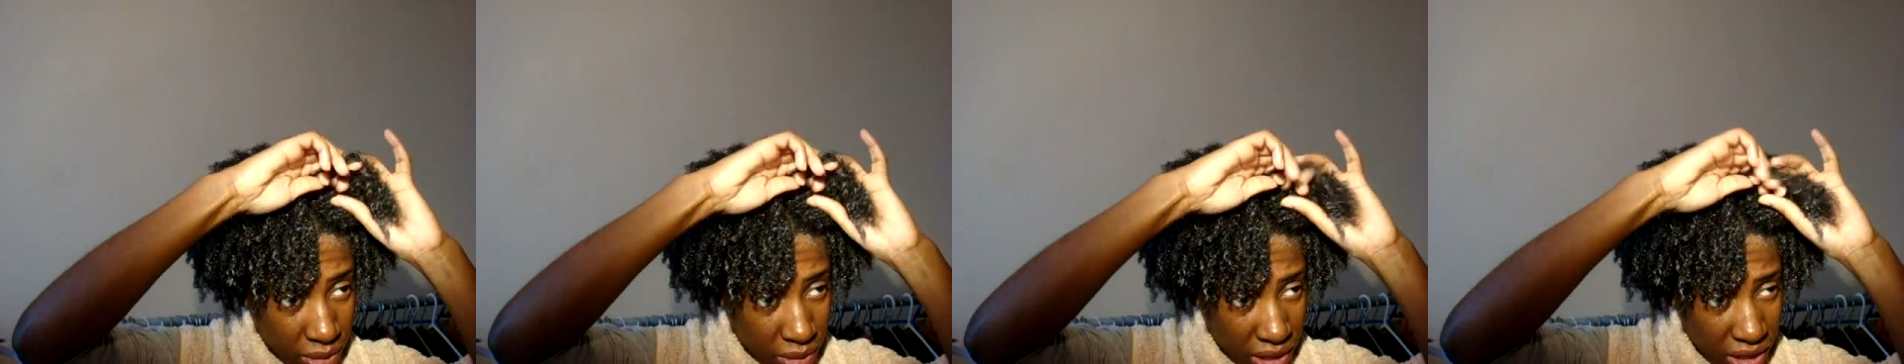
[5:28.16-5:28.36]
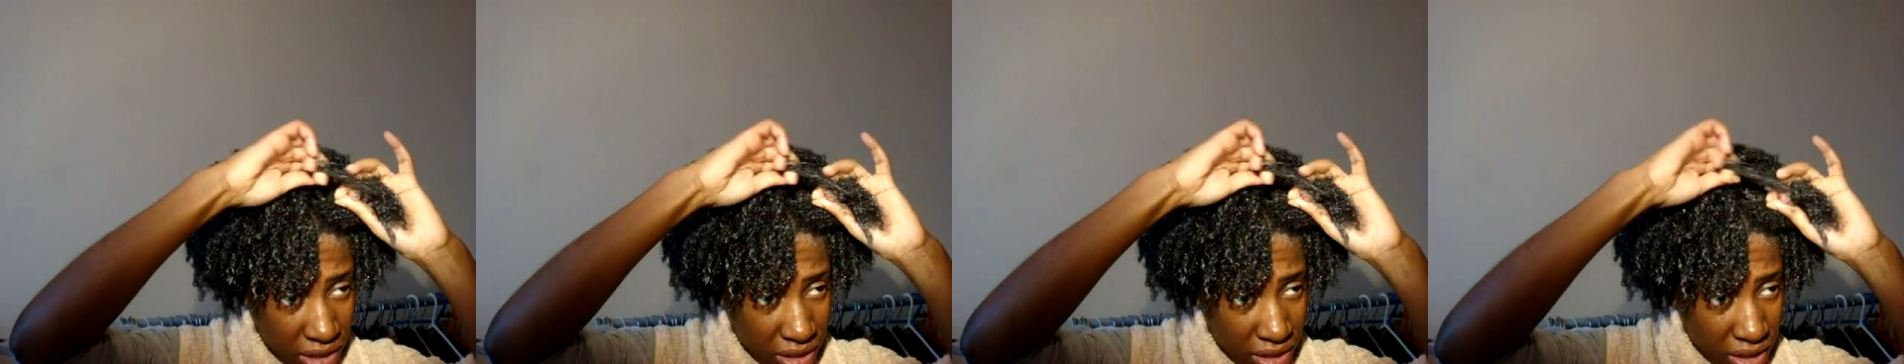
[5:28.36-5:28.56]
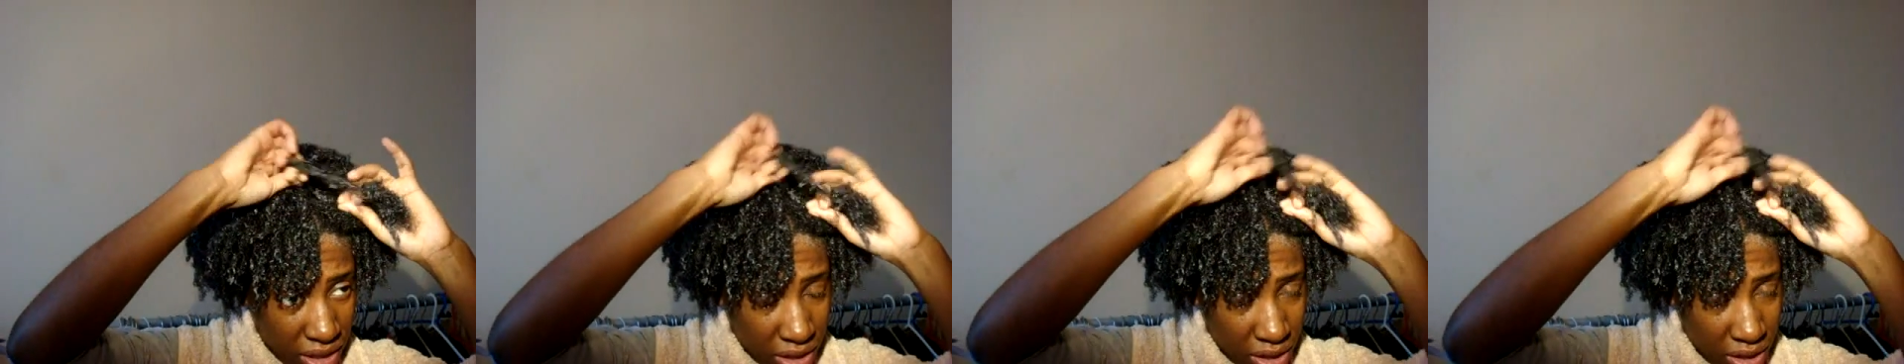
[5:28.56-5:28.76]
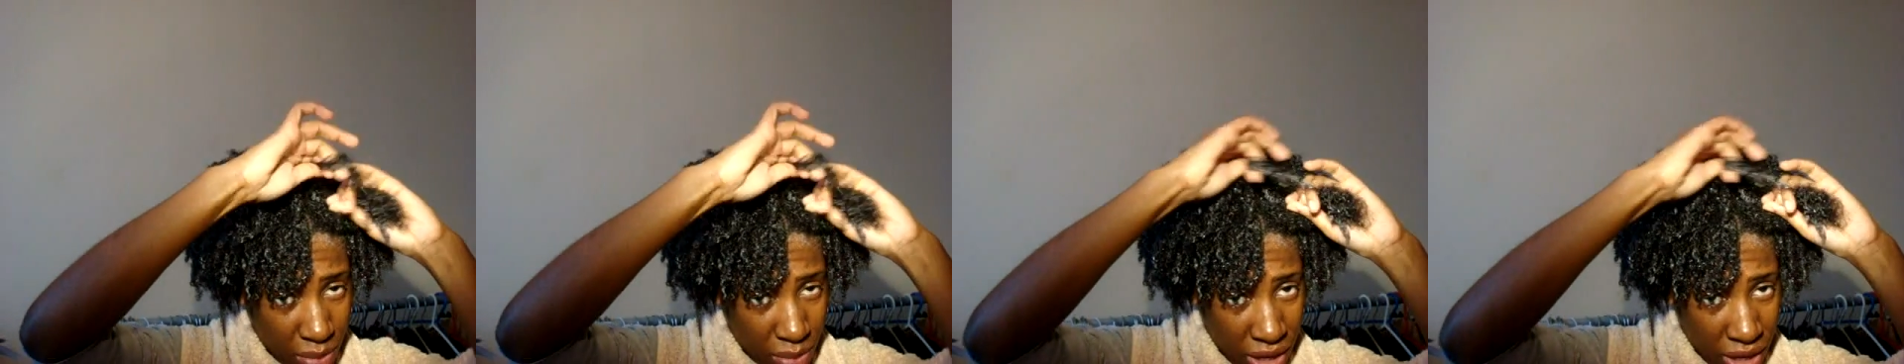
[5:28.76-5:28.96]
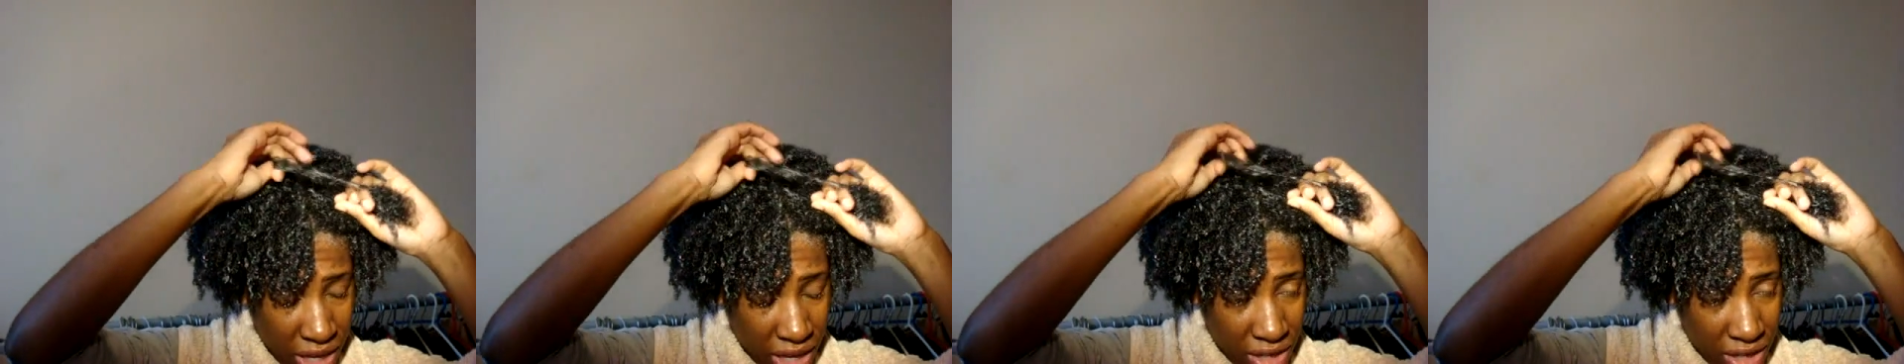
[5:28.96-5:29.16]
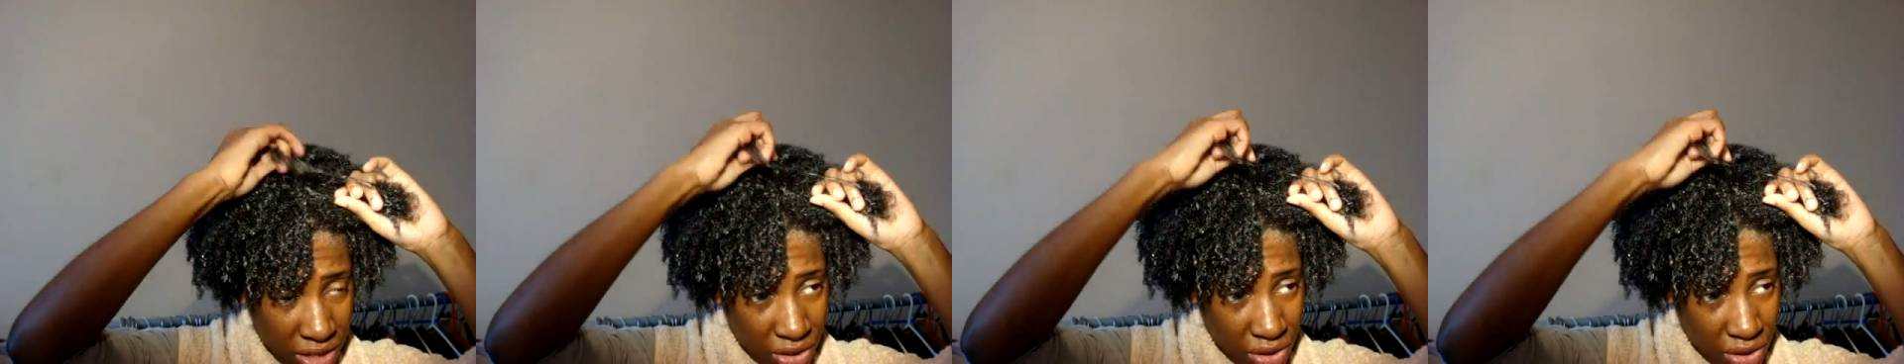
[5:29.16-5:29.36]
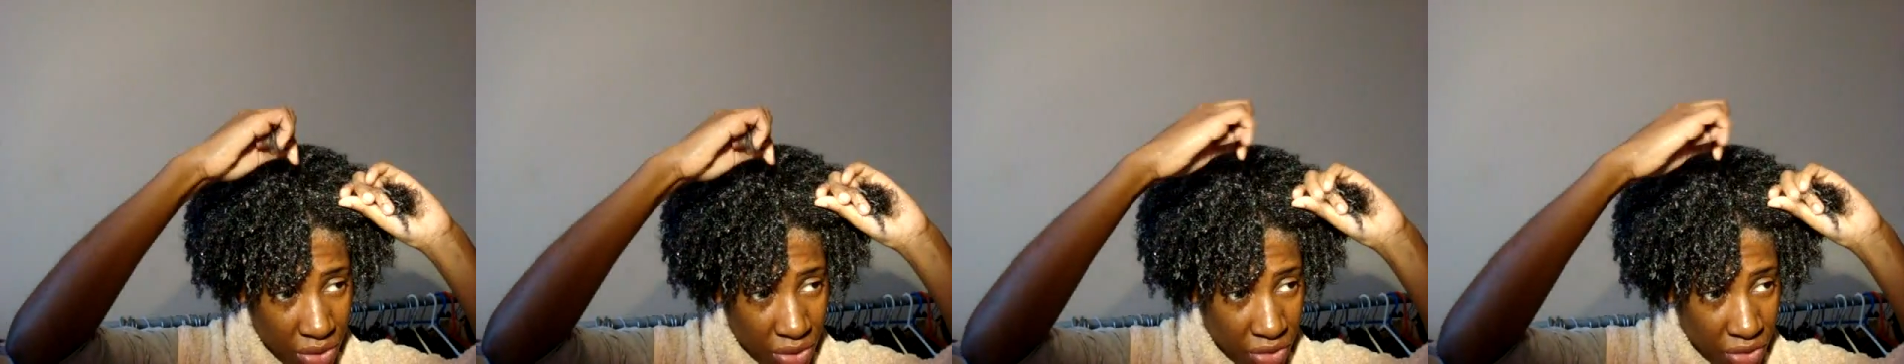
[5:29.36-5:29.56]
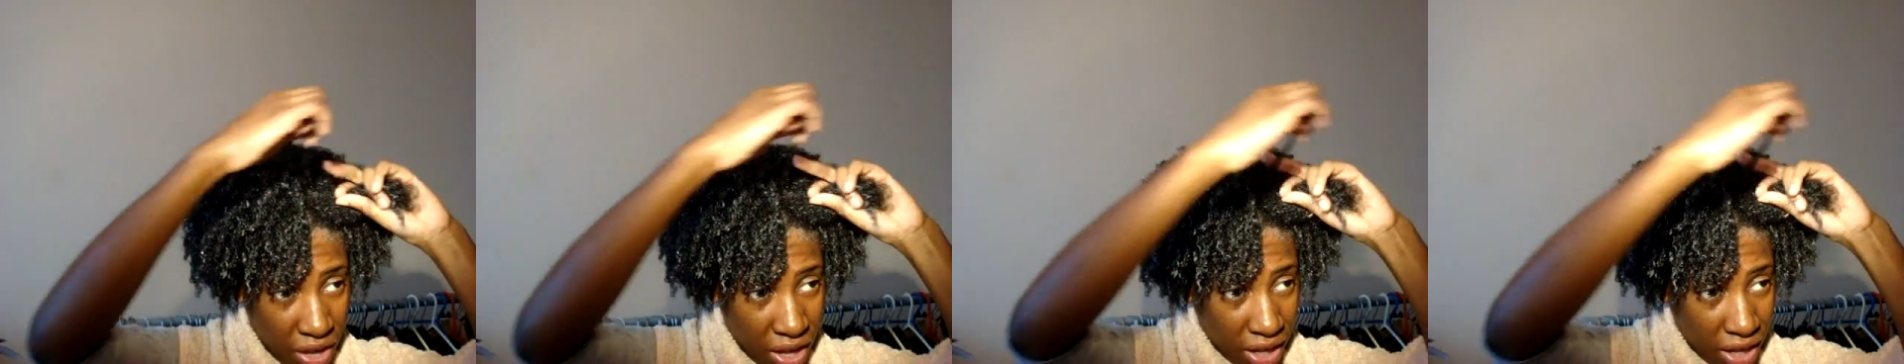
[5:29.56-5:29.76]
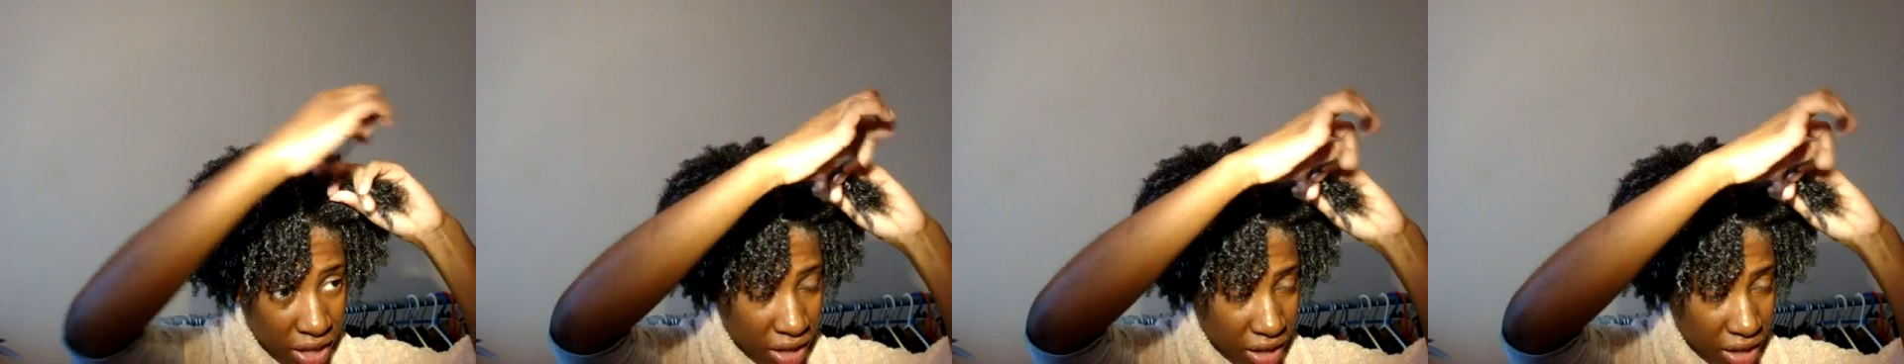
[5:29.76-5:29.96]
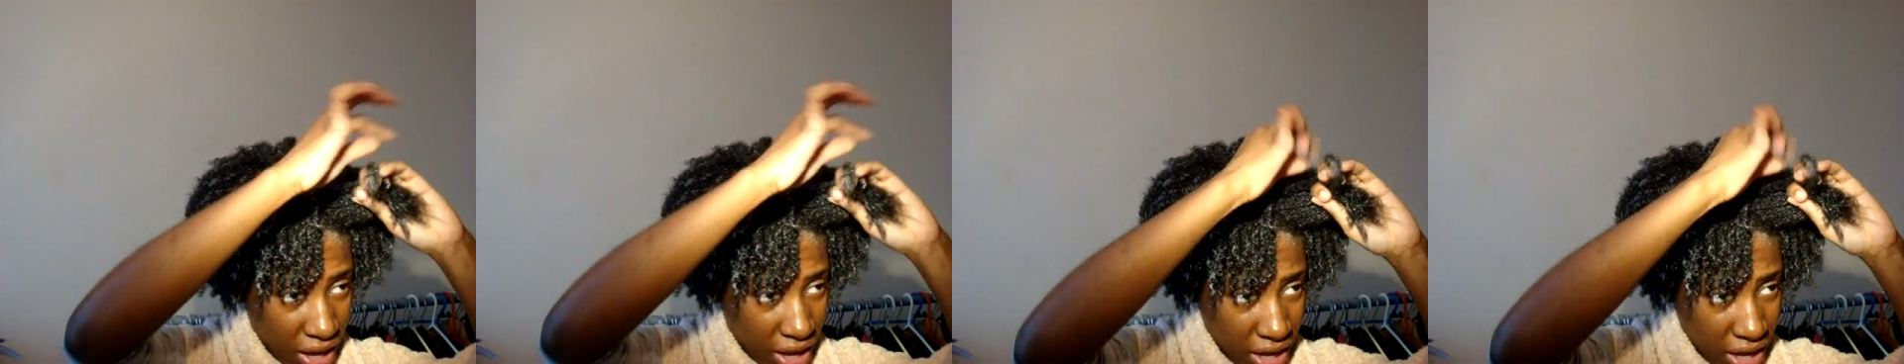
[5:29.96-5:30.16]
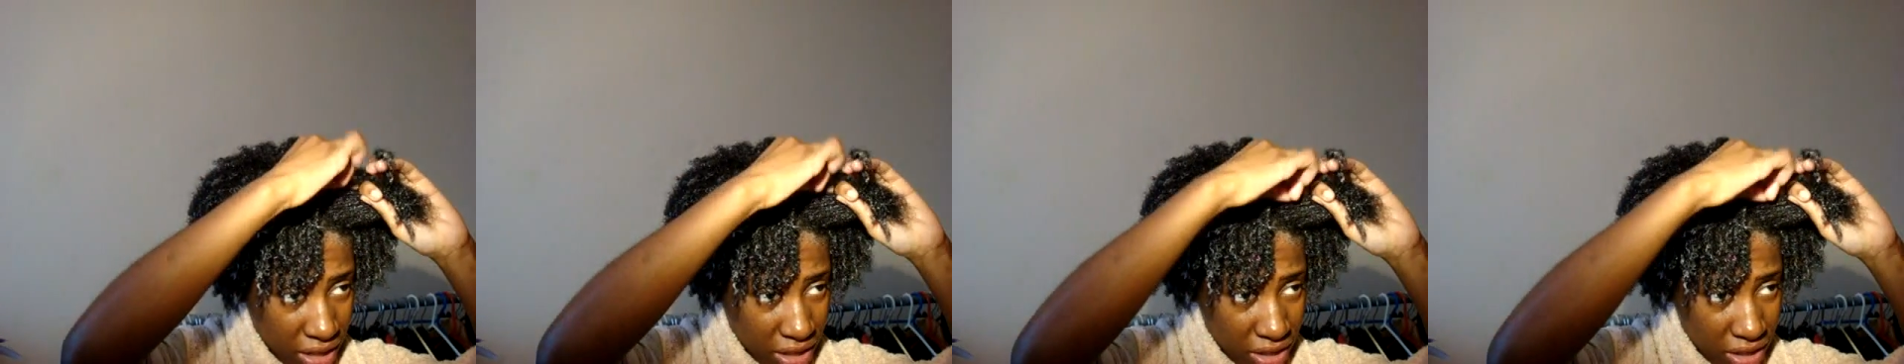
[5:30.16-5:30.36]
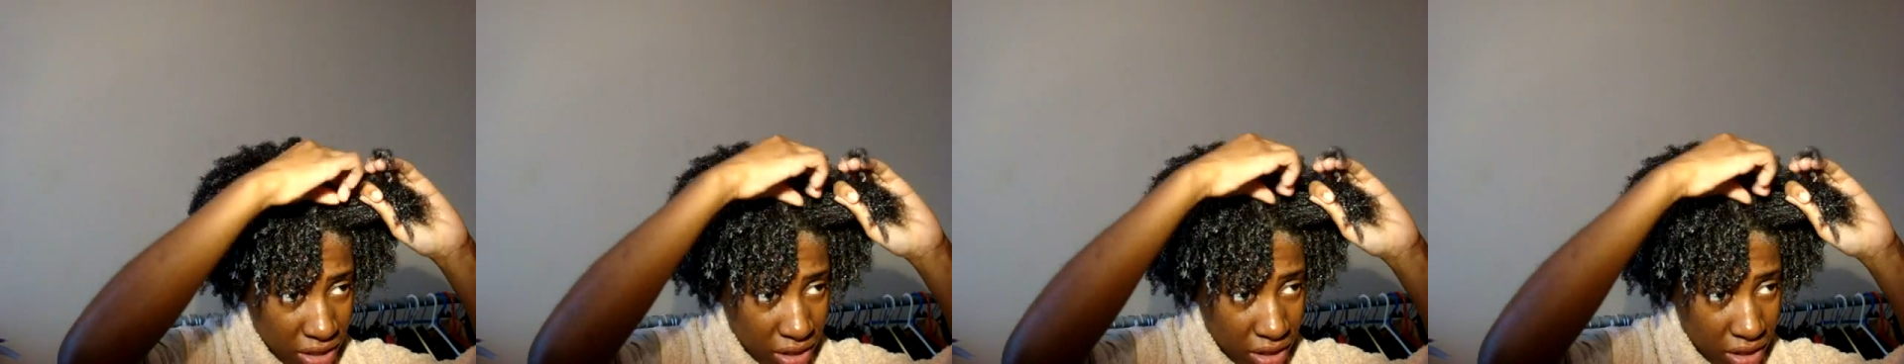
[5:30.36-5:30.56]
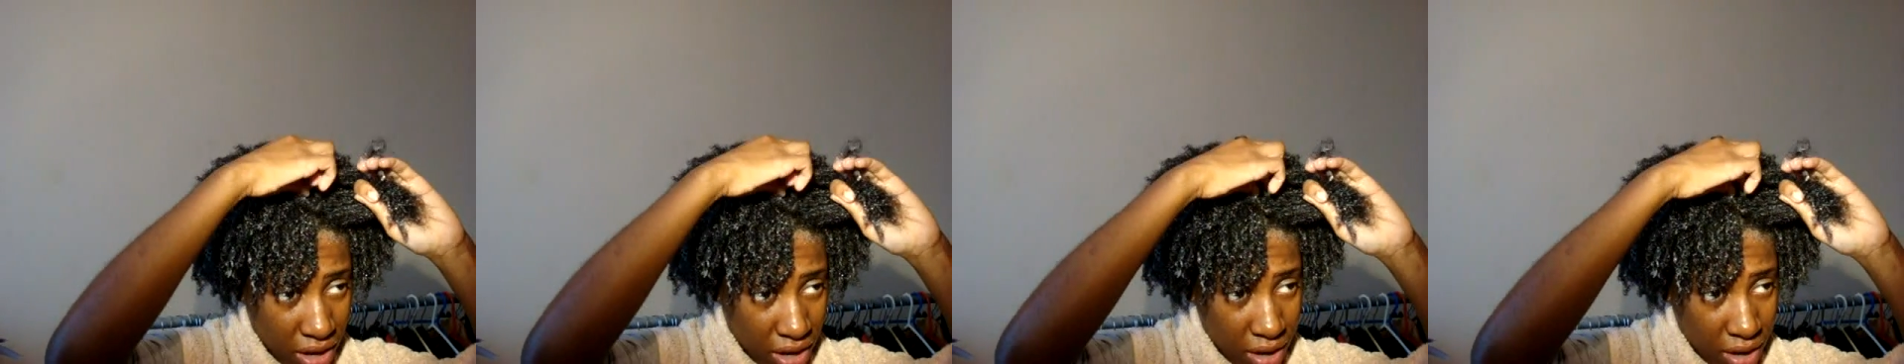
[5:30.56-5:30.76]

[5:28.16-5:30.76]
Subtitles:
them because I know my hair's so thick and